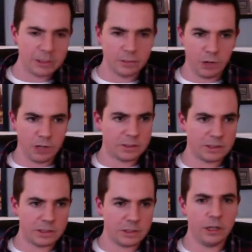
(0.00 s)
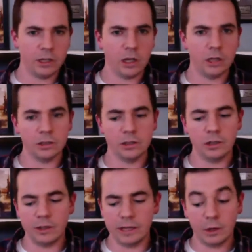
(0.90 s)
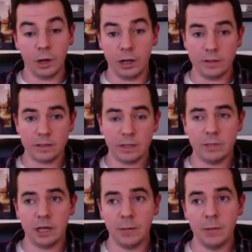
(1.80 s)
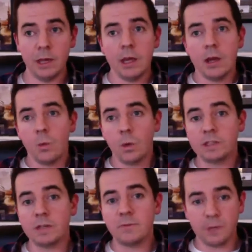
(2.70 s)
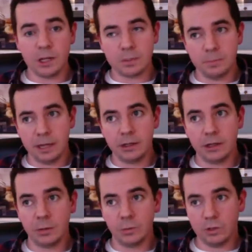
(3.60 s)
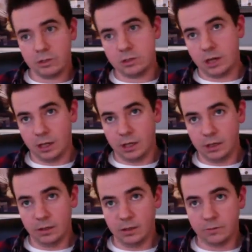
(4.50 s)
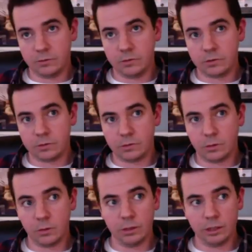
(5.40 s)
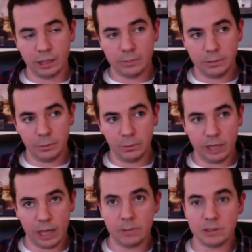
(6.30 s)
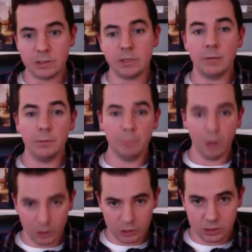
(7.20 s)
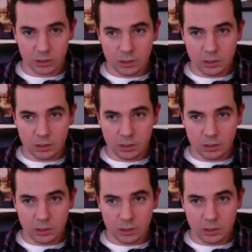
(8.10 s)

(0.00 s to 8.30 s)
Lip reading: processes go on in color and all that go on at the same time. Once I finish my cut, which I have told a lot of people will happen sometime in March,